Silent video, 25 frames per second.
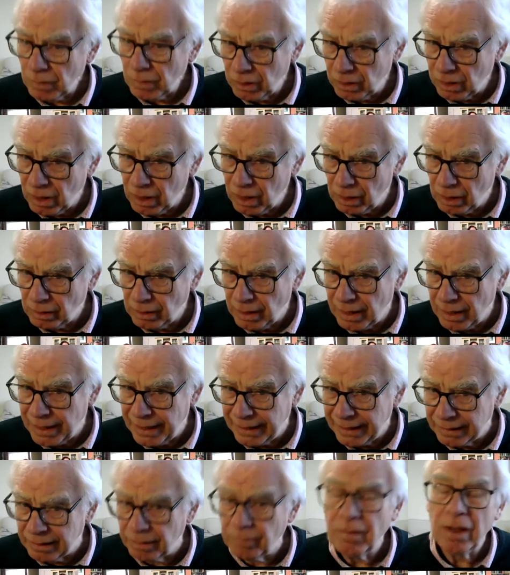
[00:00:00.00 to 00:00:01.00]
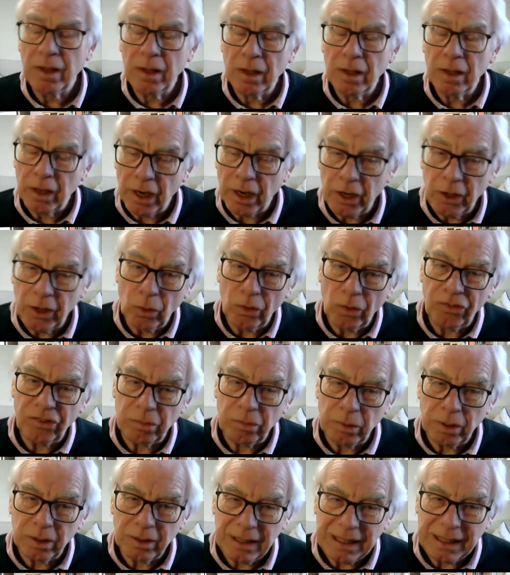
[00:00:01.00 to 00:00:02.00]
Carlisle, and
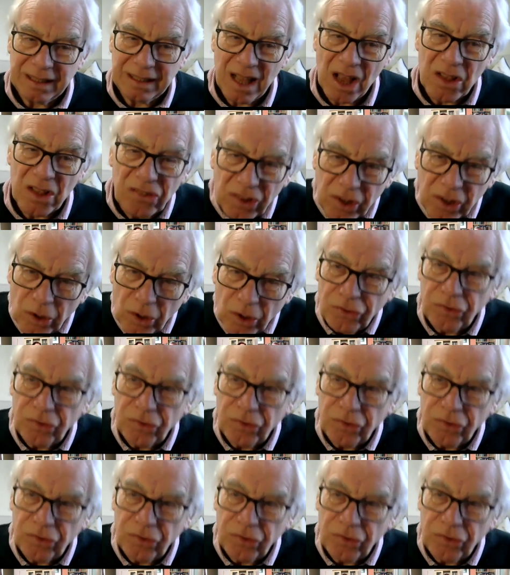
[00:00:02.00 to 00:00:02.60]
ultimately Glasgow.